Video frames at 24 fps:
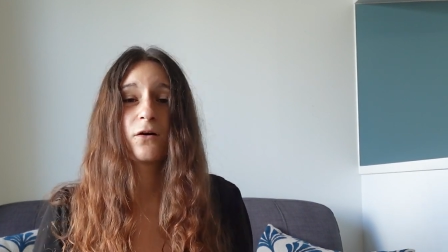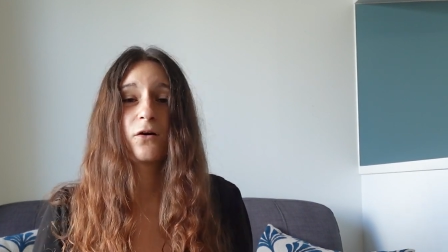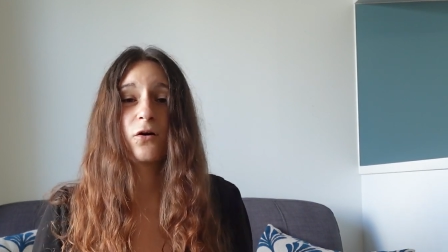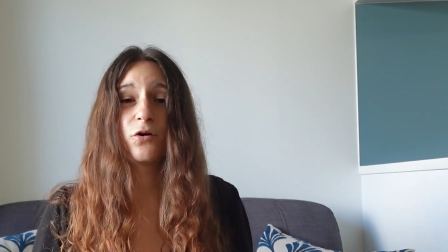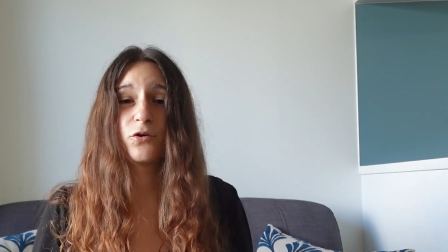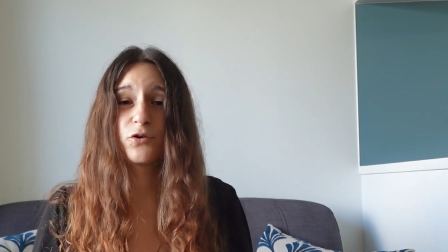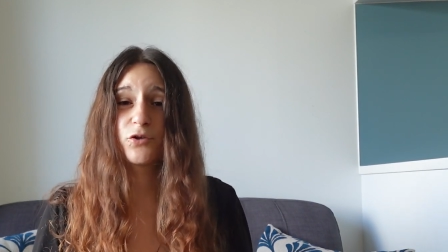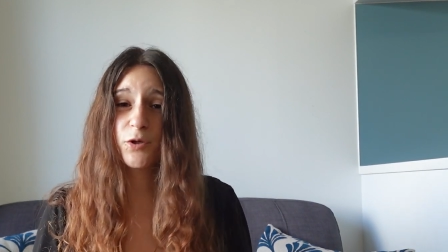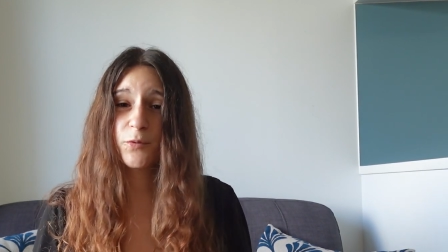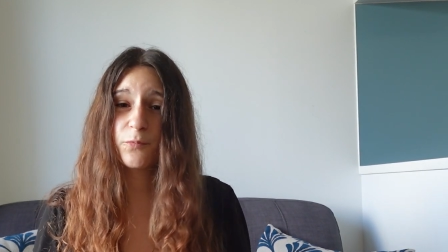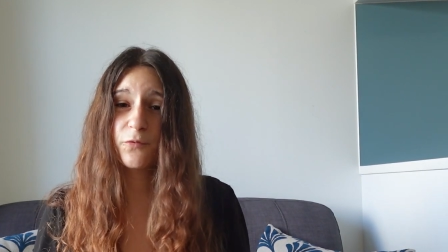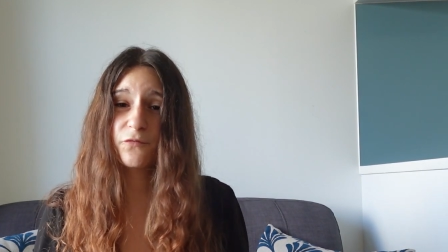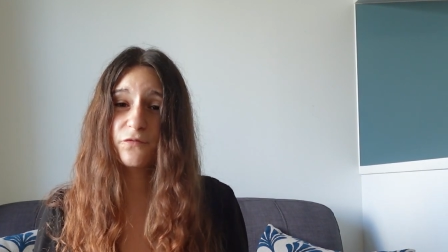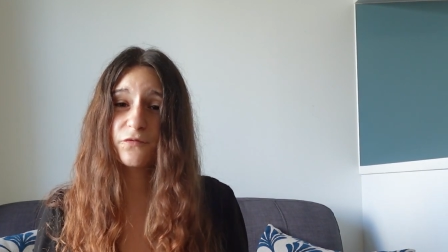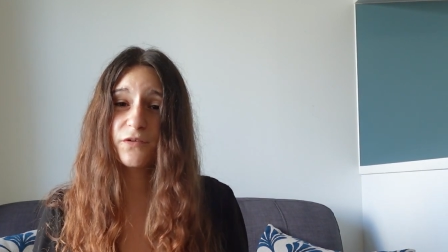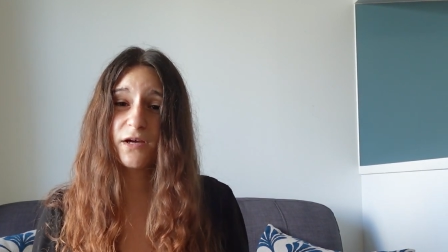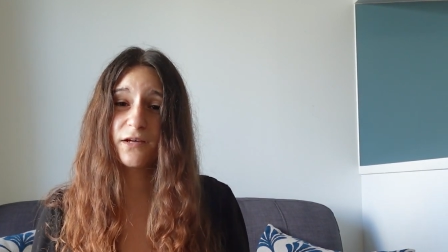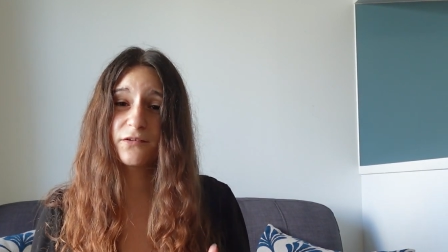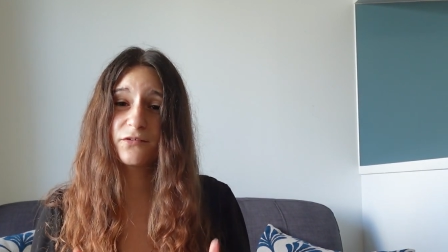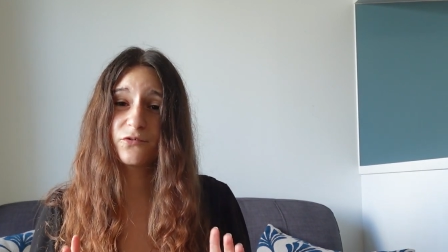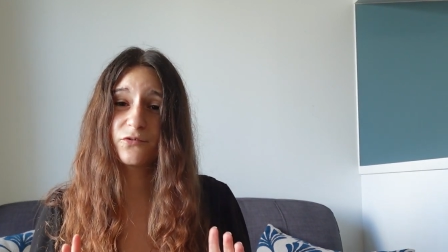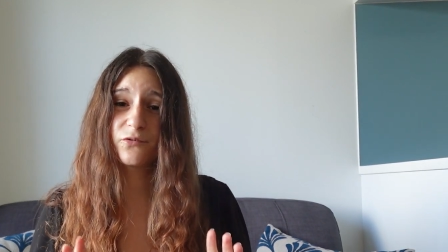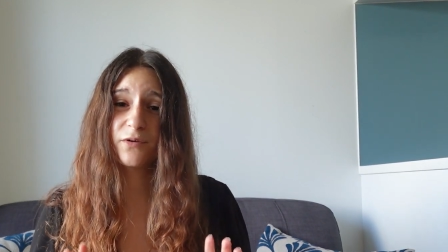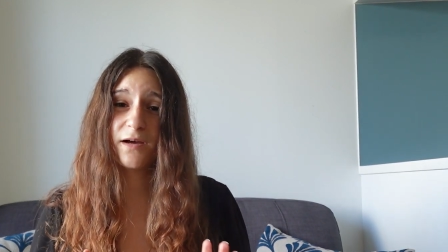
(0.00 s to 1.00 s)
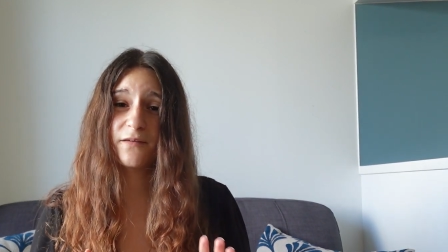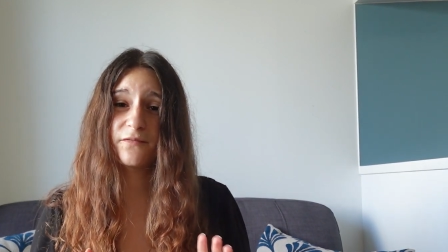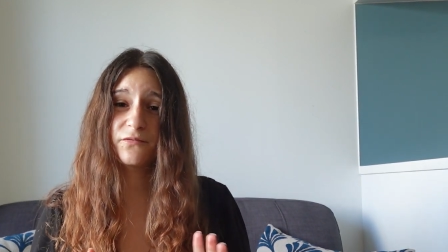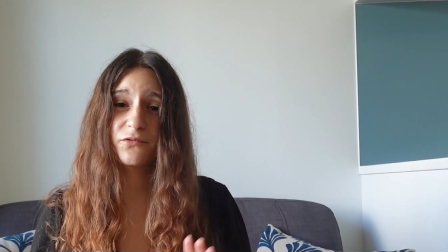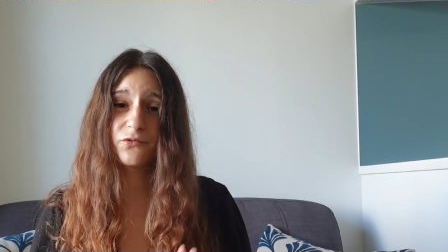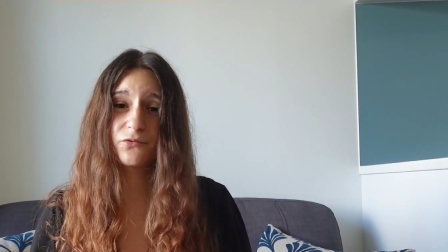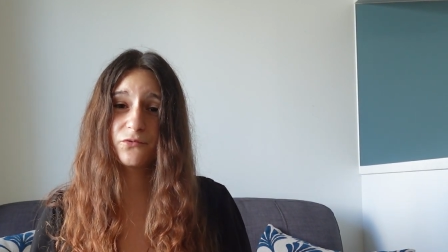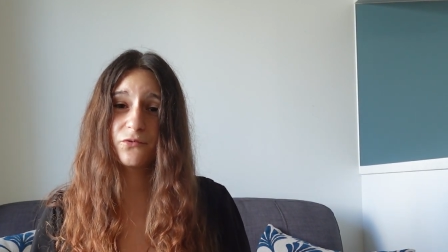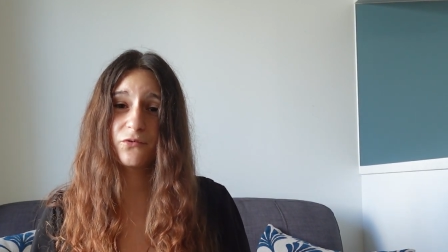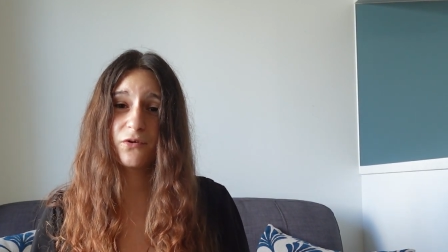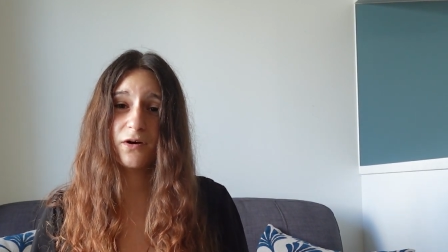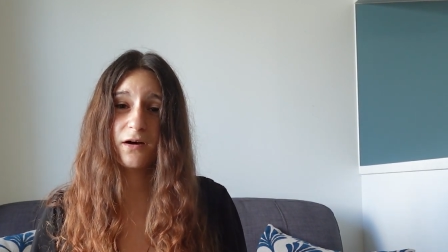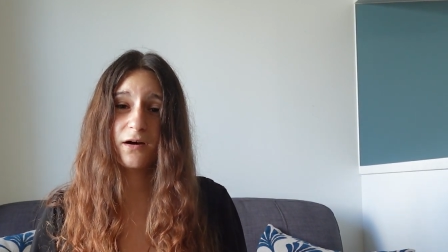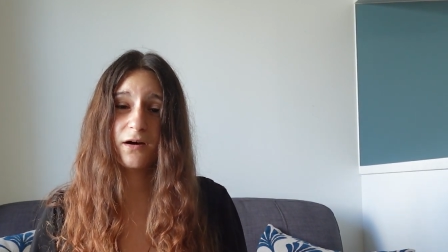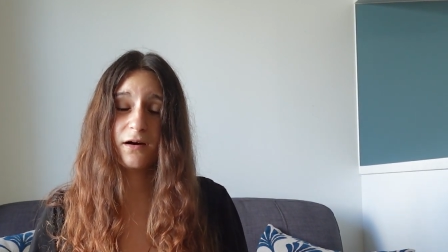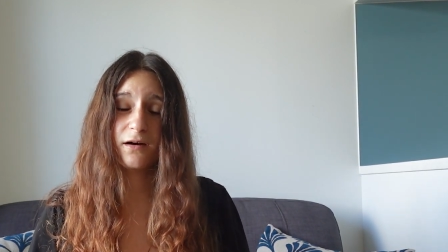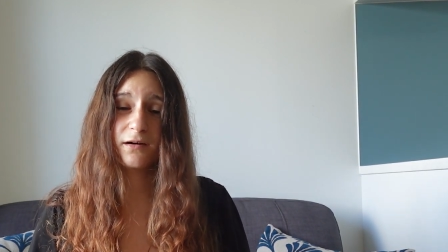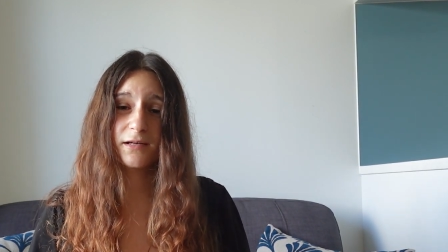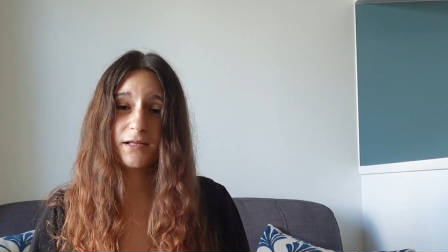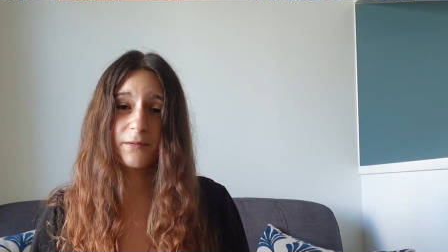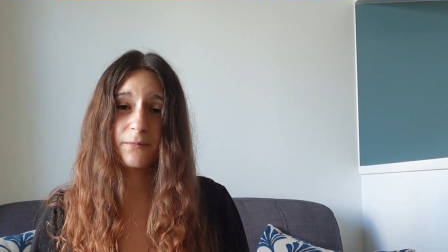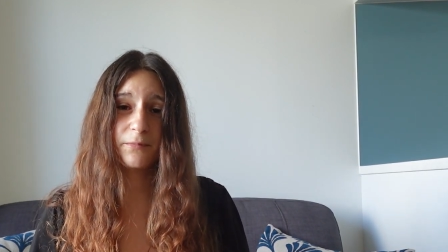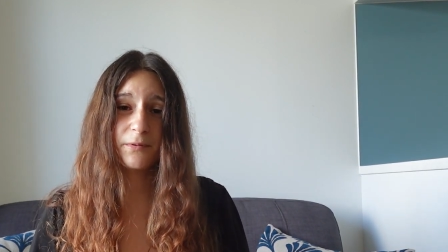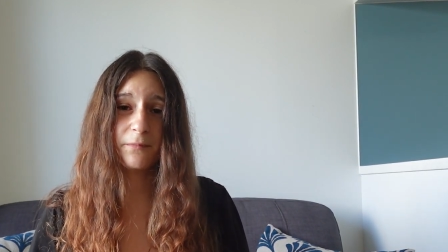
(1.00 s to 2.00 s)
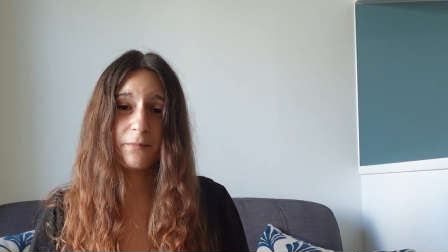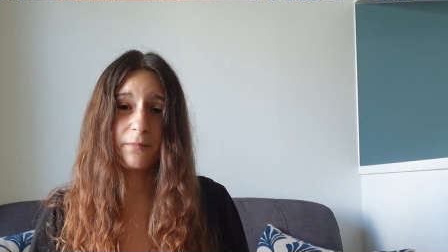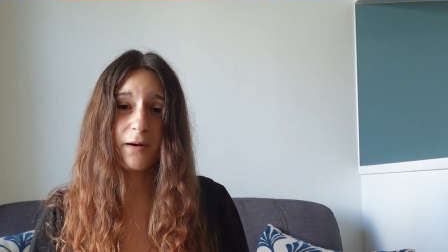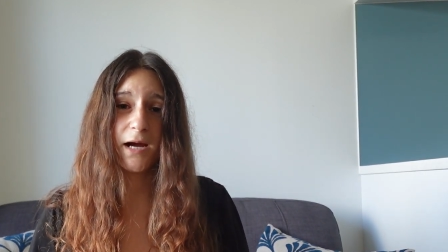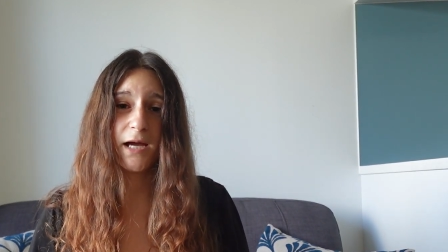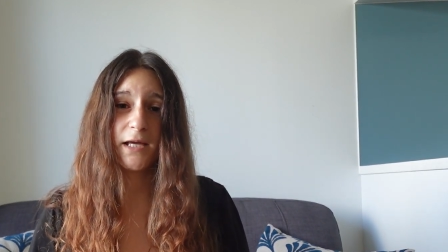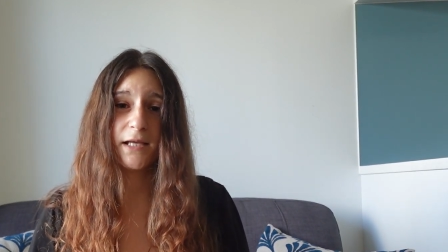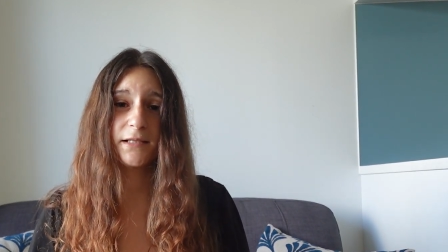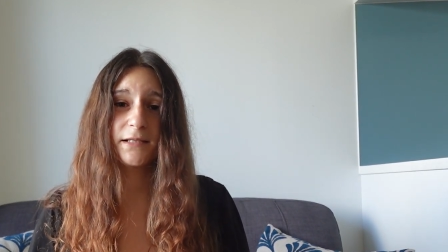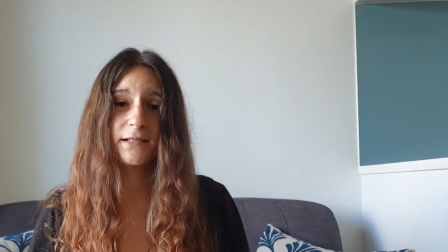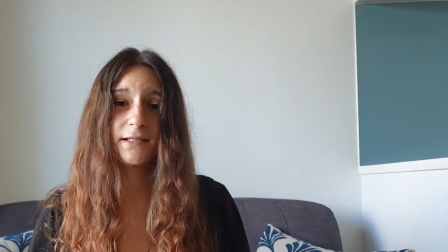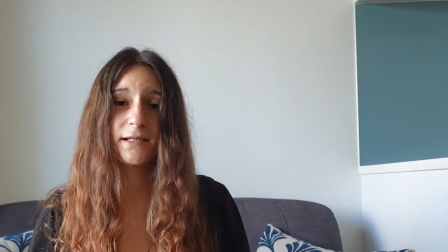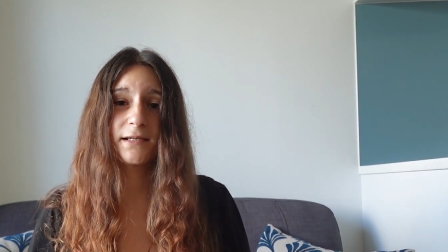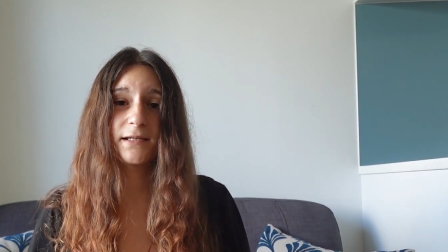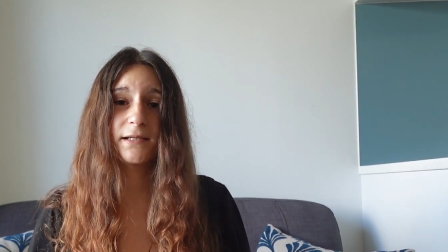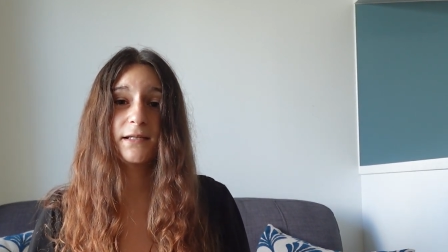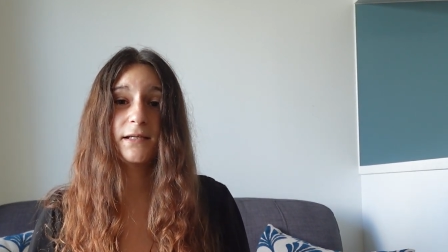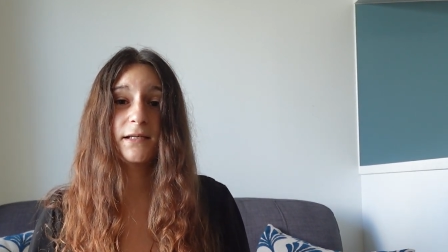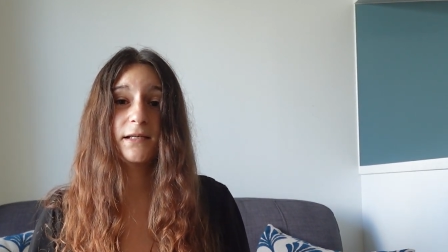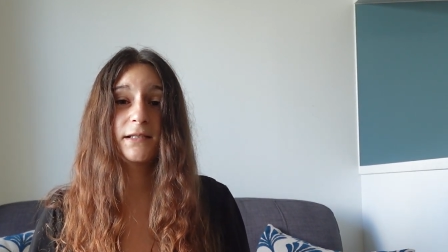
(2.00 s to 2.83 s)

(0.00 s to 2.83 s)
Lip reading: On top of that, you have to keep in mind that